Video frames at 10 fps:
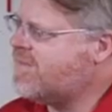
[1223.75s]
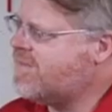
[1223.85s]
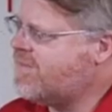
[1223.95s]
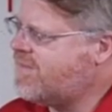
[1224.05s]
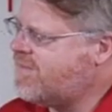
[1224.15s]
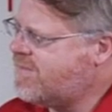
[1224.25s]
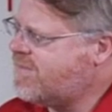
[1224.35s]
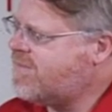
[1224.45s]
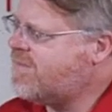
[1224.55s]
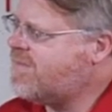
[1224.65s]

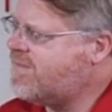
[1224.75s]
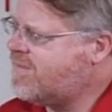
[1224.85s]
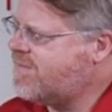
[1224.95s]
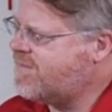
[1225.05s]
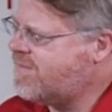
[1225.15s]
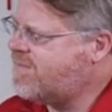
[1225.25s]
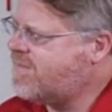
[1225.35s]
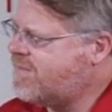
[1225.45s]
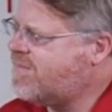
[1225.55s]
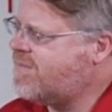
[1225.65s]

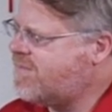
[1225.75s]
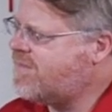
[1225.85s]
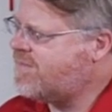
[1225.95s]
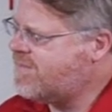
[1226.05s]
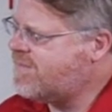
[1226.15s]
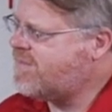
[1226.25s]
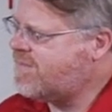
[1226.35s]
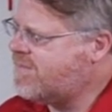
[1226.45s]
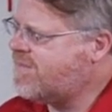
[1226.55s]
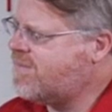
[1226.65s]

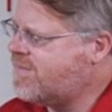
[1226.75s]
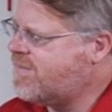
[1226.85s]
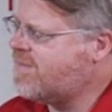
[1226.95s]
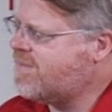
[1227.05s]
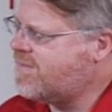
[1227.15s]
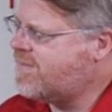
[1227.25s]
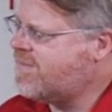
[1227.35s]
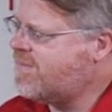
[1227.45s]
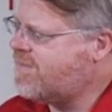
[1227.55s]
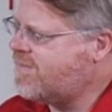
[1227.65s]

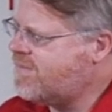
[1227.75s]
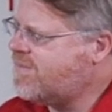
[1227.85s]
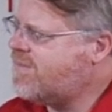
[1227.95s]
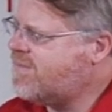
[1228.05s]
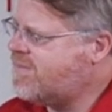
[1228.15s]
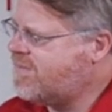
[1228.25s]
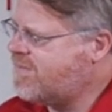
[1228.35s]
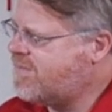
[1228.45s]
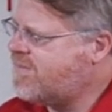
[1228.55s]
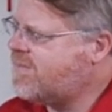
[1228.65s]

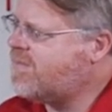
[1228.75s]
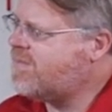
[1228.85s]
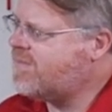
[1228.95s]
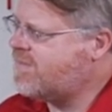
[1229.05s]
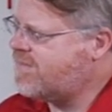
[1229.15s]
This person isn't speaking.